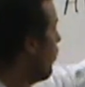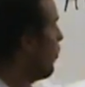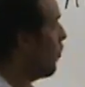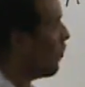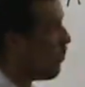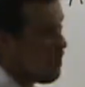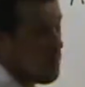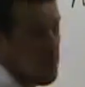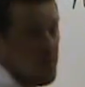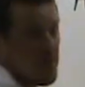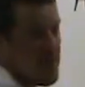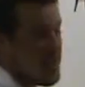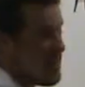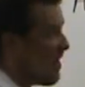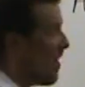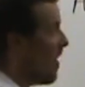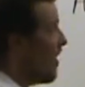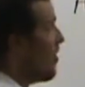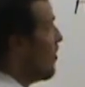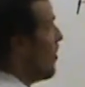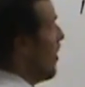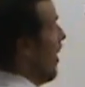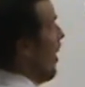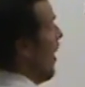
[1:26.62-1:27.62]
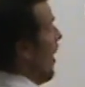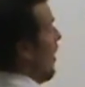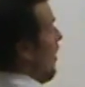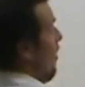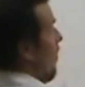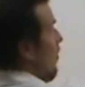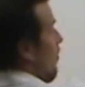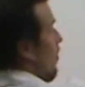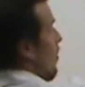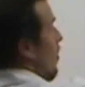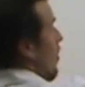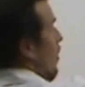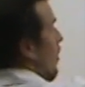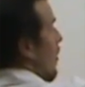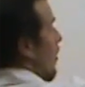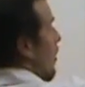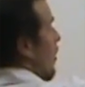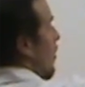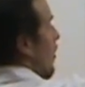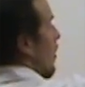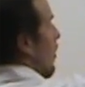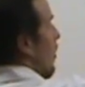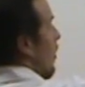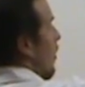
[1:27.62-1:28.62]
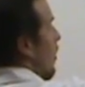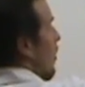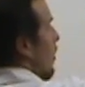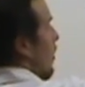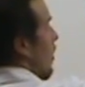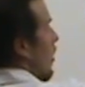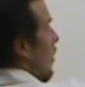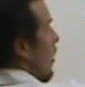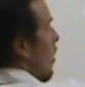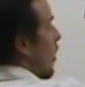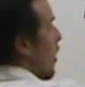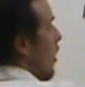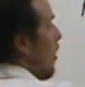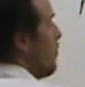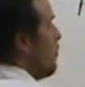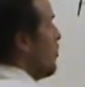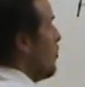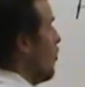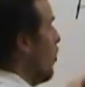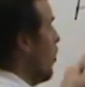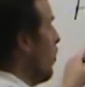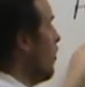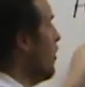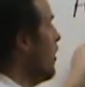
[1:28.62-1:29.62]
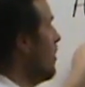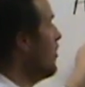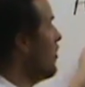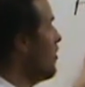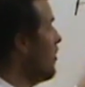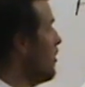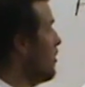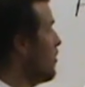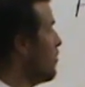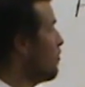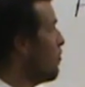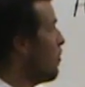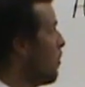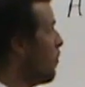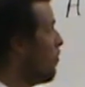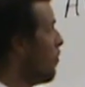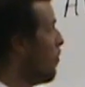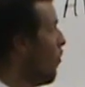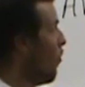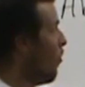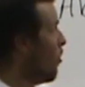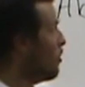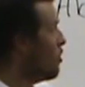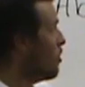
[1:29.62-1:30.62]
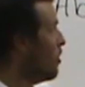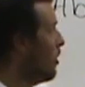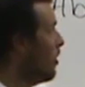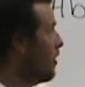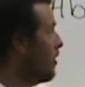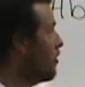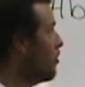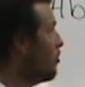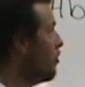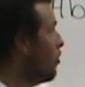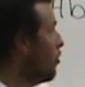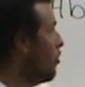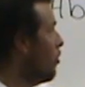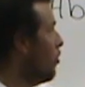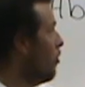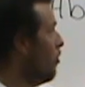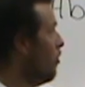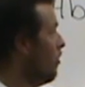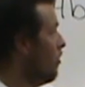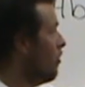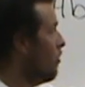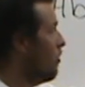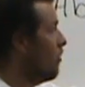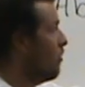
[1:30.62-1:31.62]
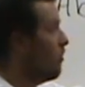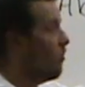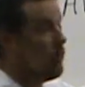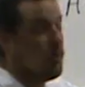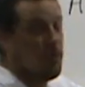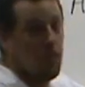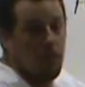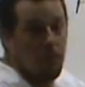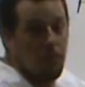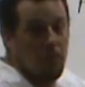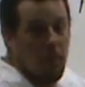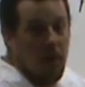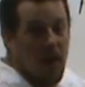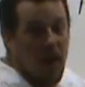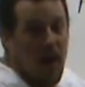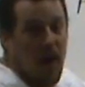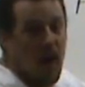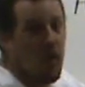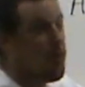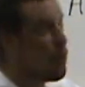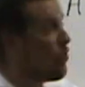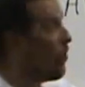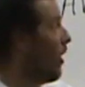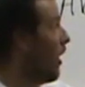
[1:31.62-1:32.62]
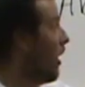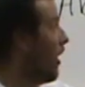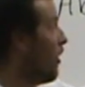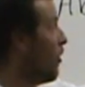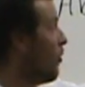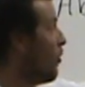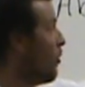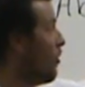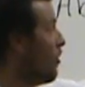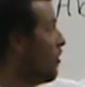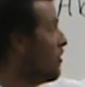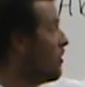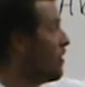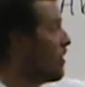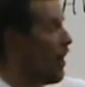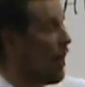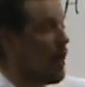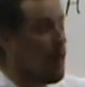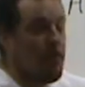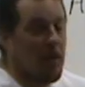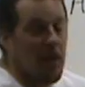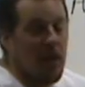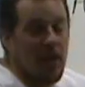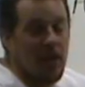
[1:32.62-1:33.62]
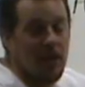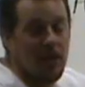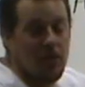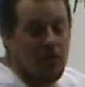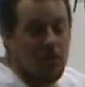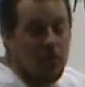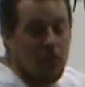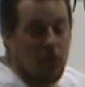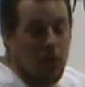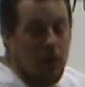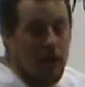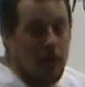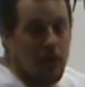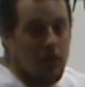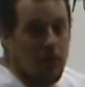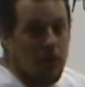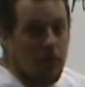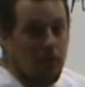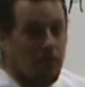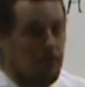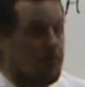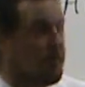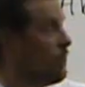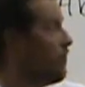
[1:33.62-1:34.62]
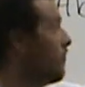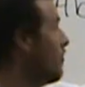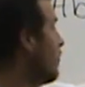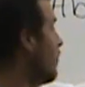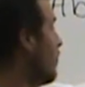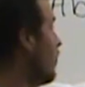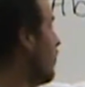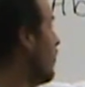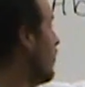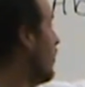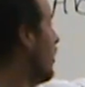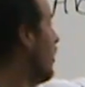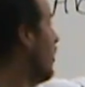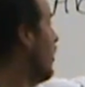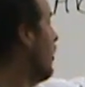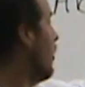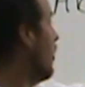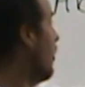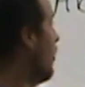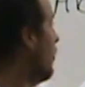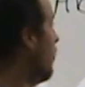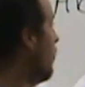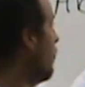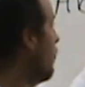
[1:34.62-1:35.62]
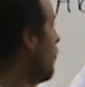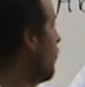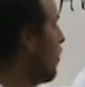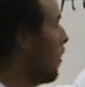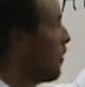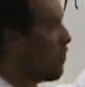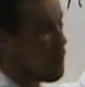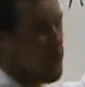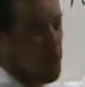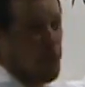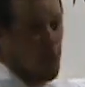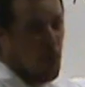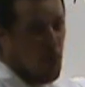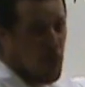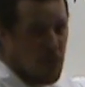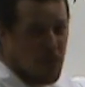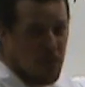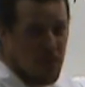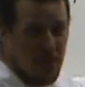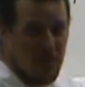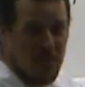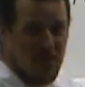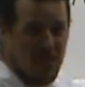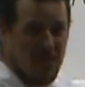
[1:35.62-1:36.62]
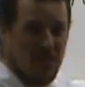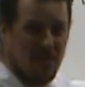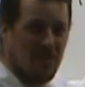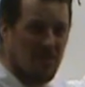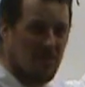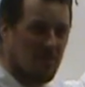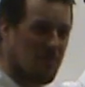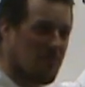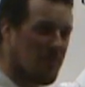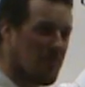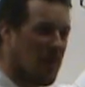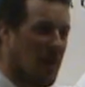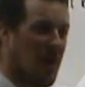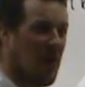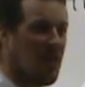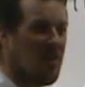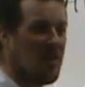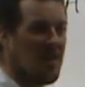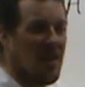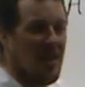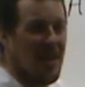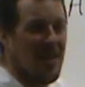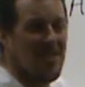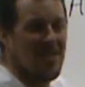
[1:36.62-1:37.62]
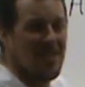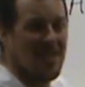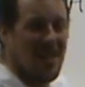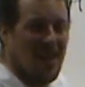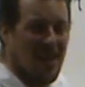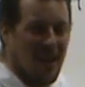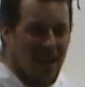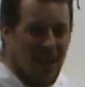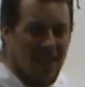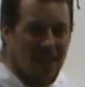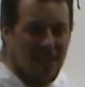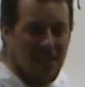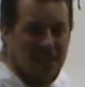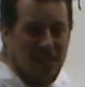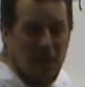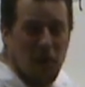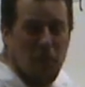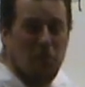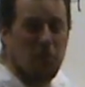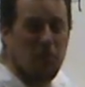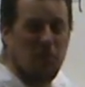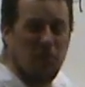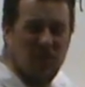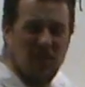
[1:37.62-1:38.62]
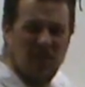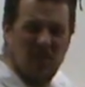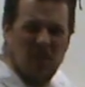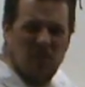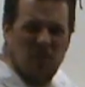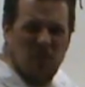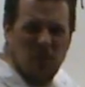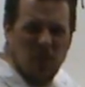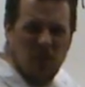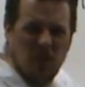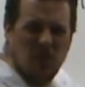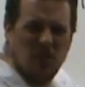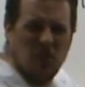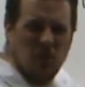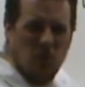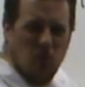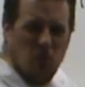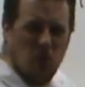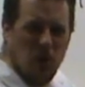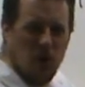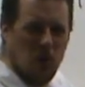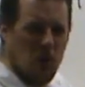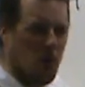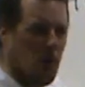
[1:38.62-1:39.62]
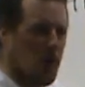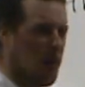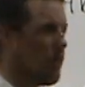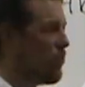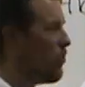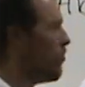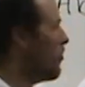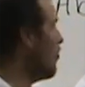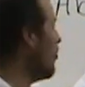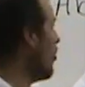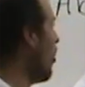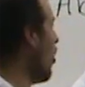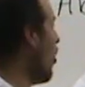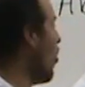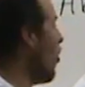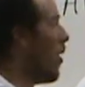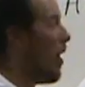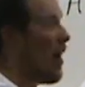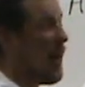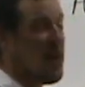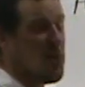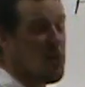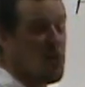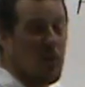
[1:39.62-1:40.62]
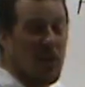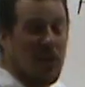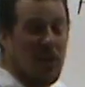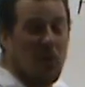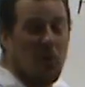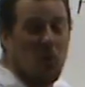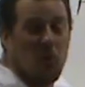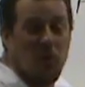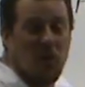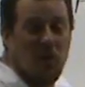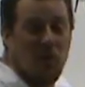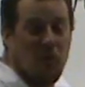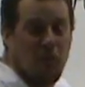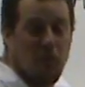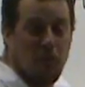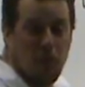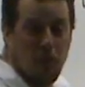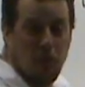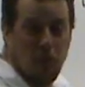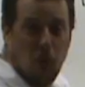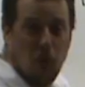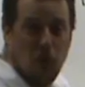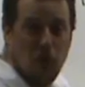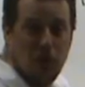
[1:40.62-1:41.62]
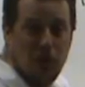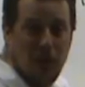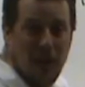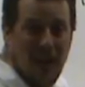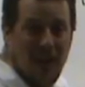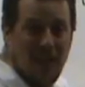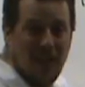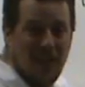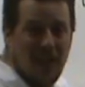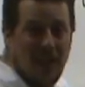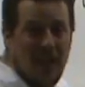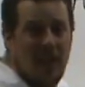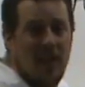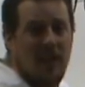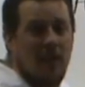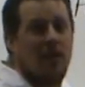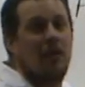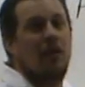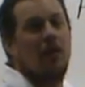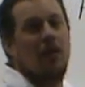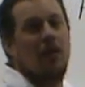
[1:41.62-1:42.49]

we would say that absorbance is proportional to path length time concentration. But proportions are nice concepts, but they're difficult to work with, so how do we get rid of a proportionality?